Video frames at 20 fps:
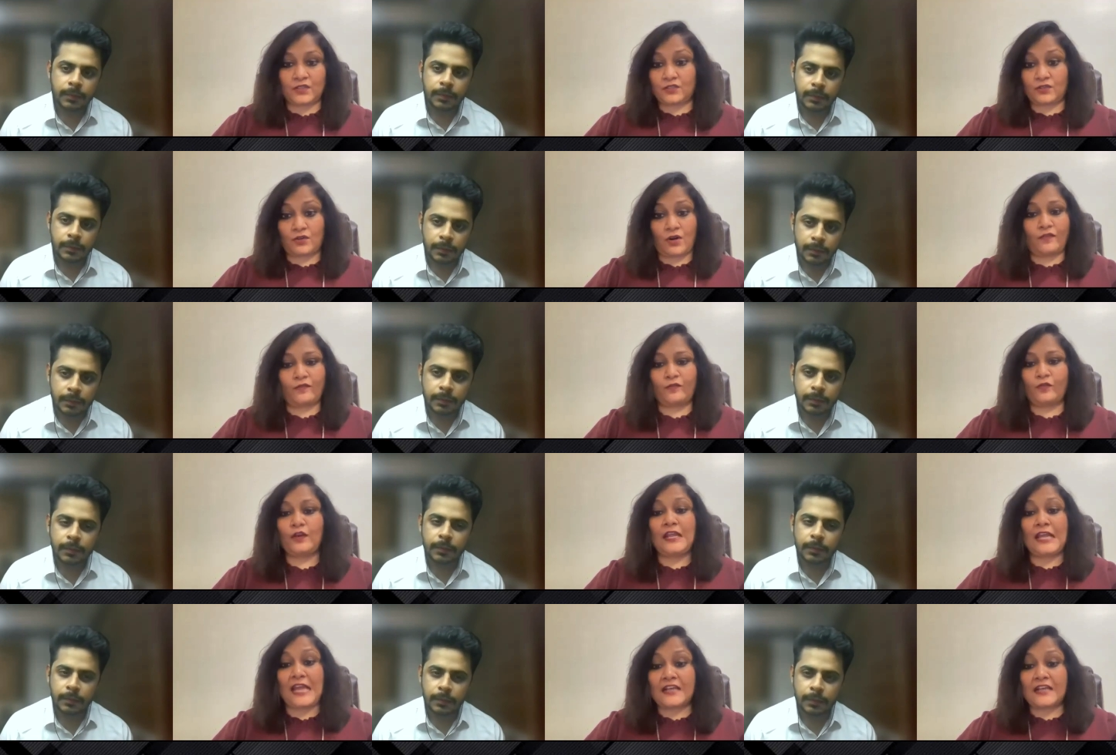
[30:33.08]
Speaker 1: it's not
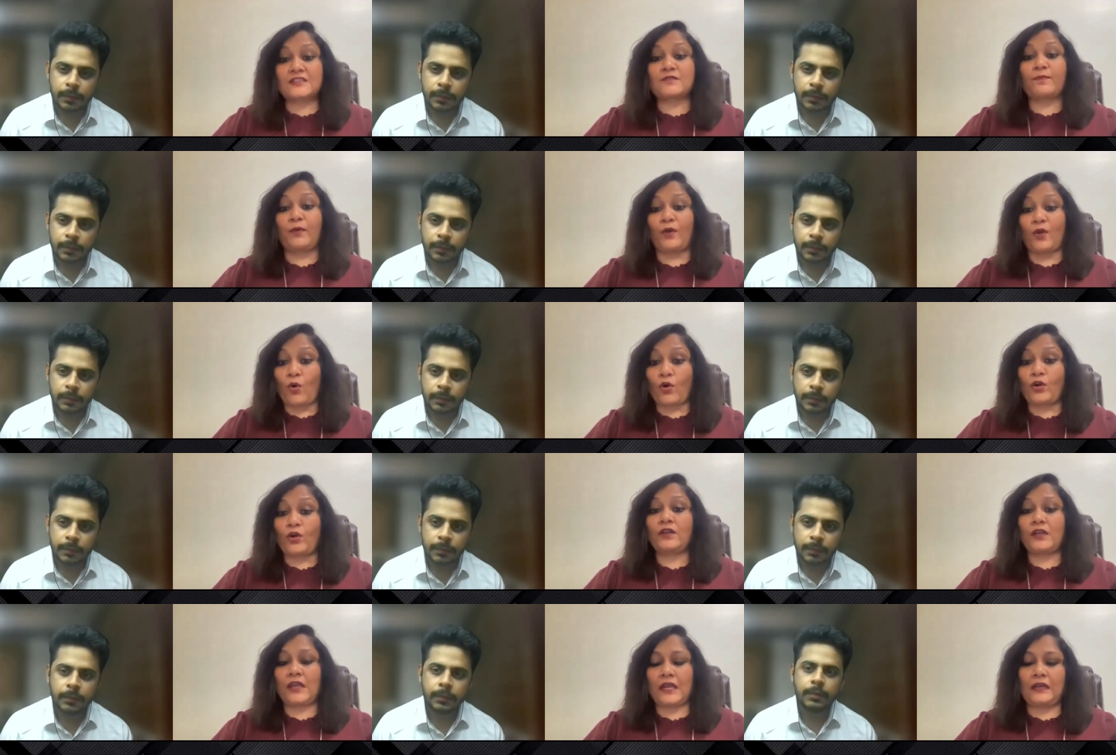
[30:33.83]
fully
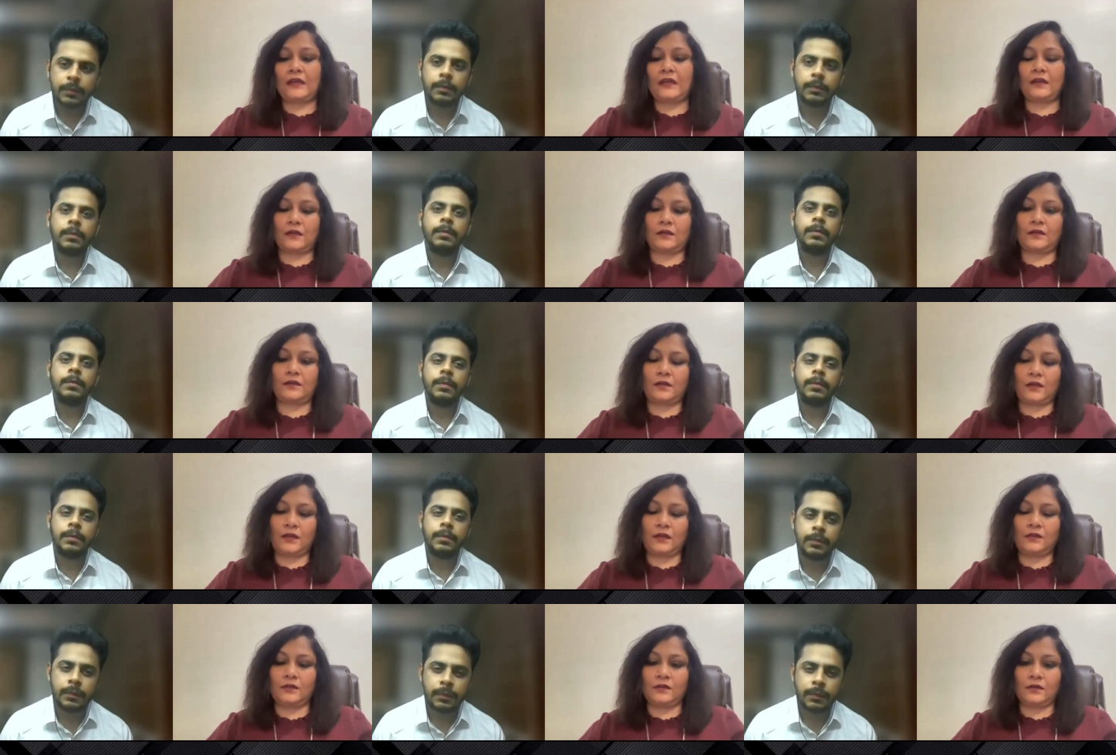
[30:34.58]
explored in in,
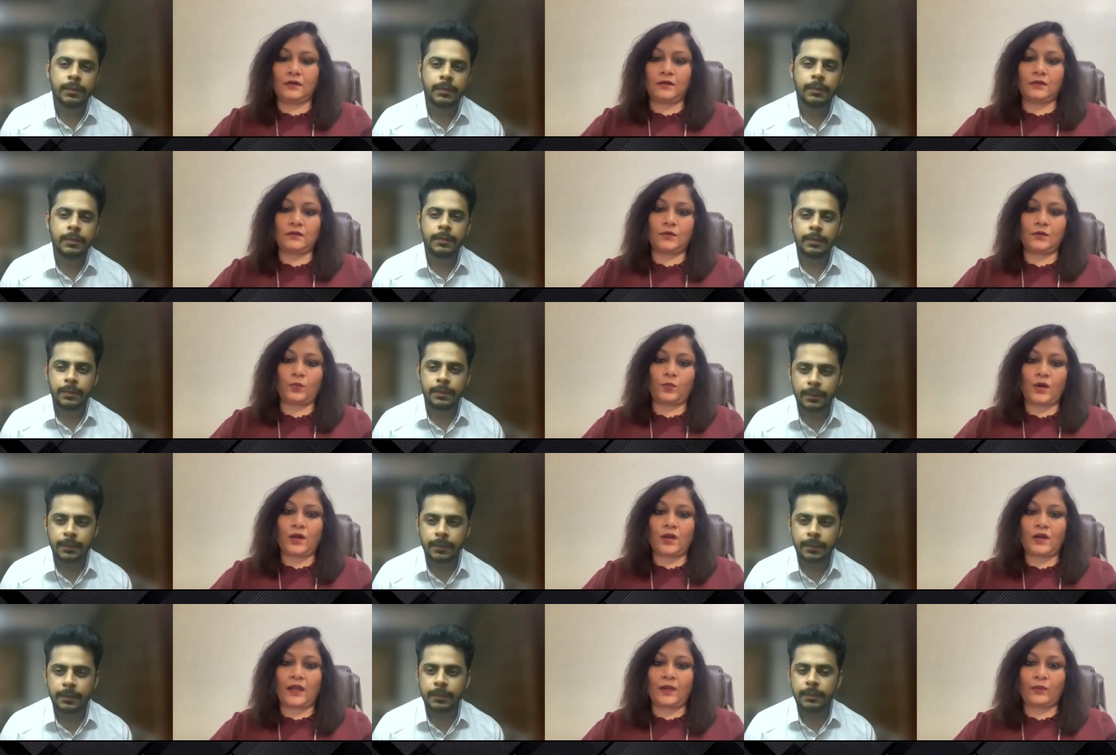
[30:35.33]
in, uh, in the
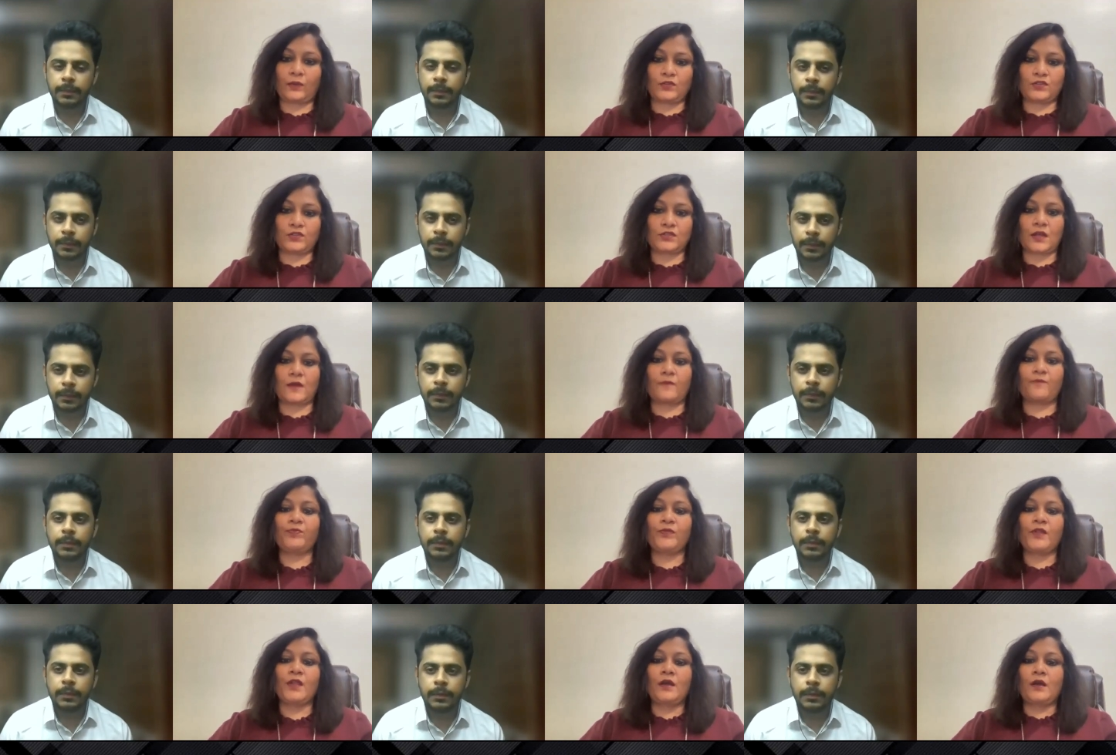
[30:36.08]
world, I would say.
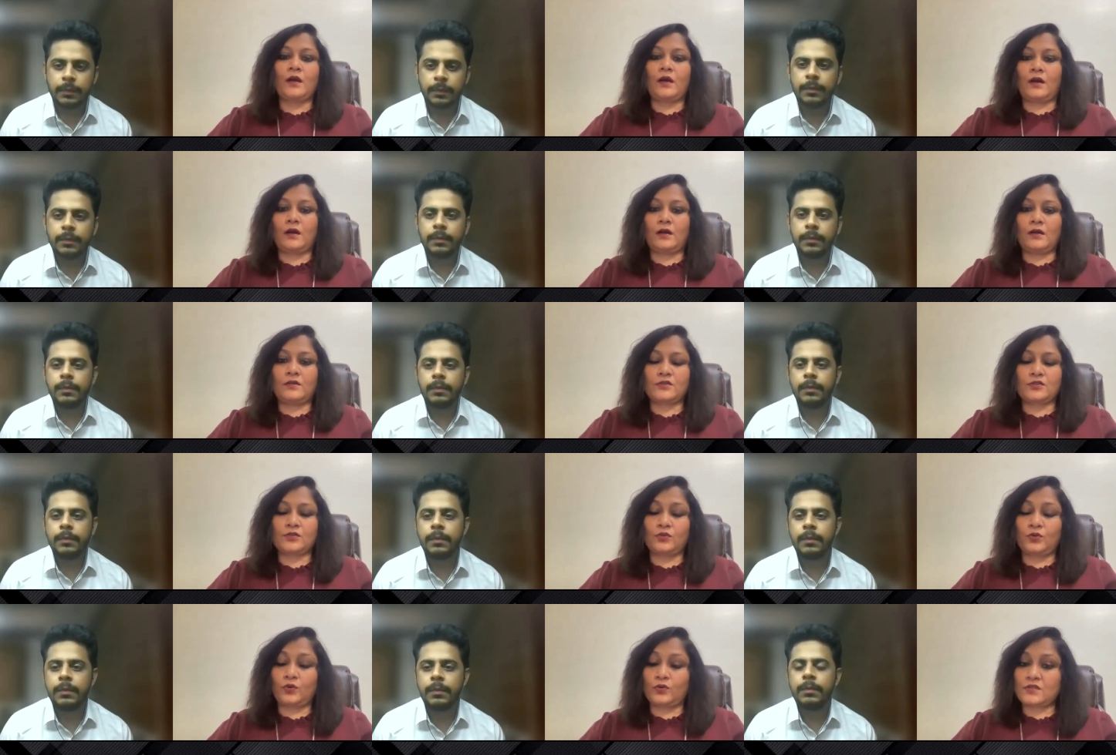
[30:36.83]
Uh,
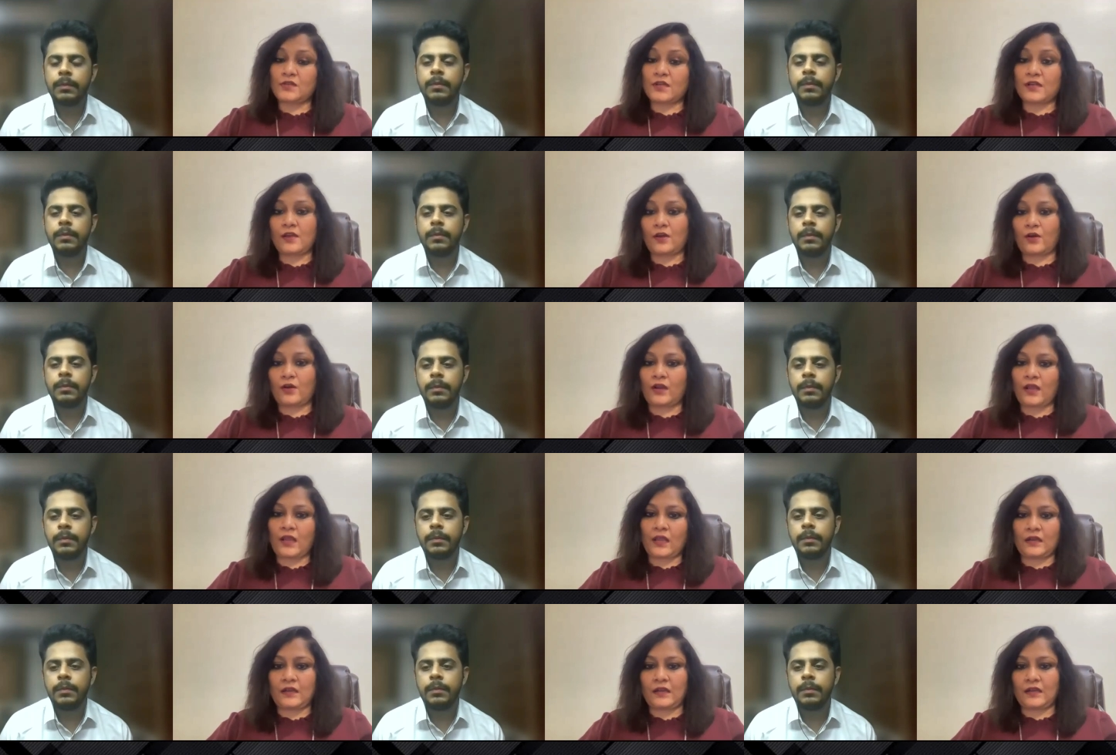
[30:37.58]
so those are your
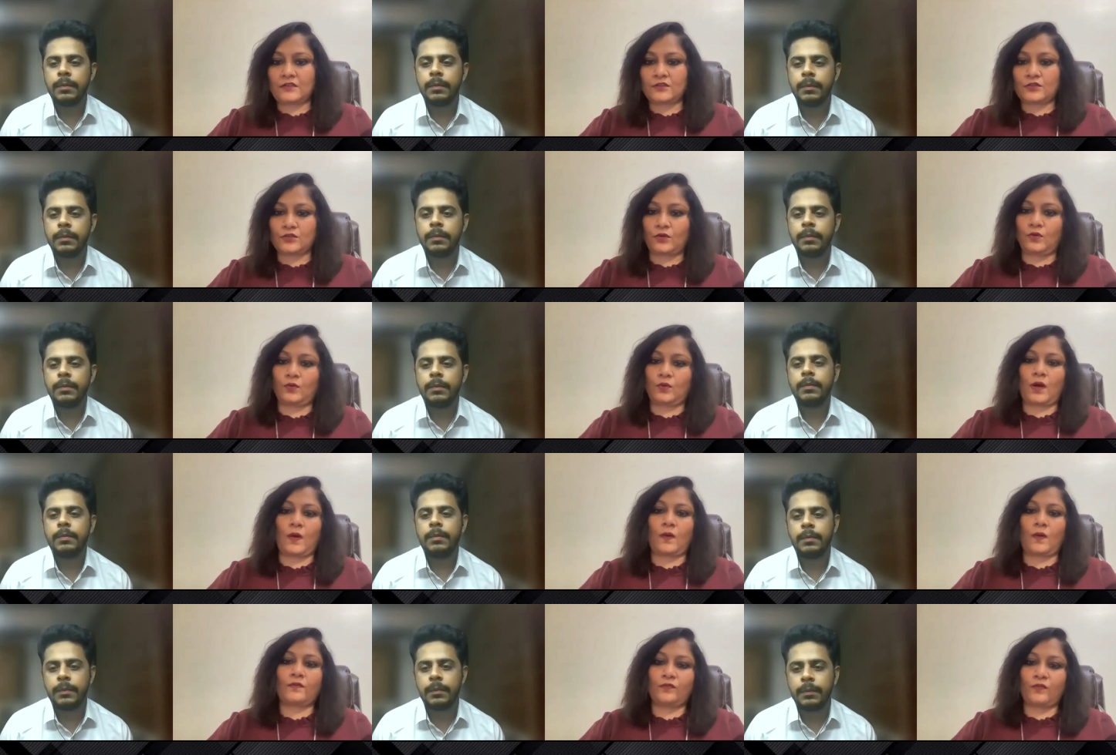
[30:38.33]
areas to look
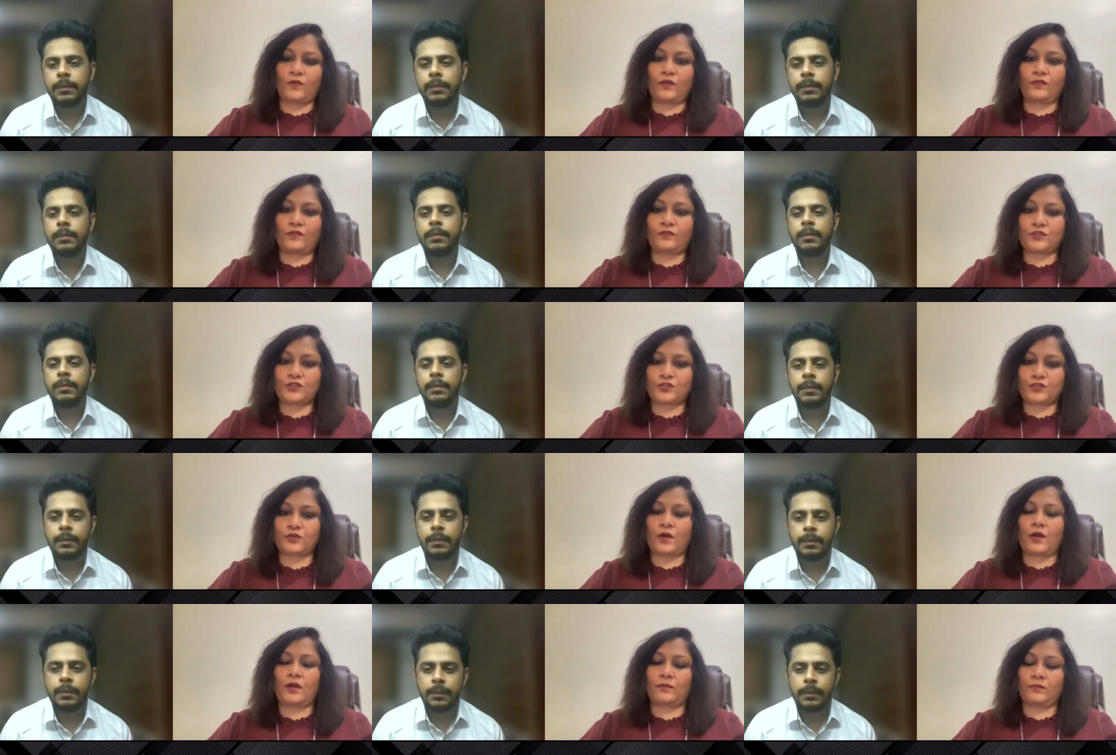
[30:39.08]
out for for
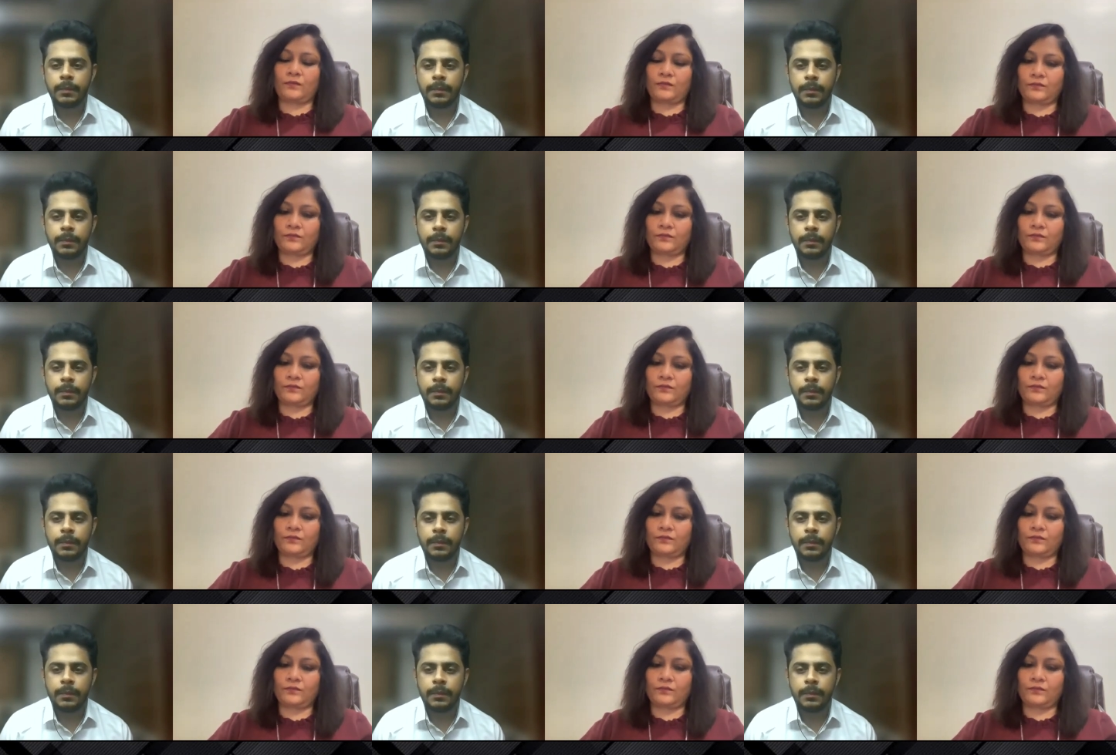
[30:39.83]
sure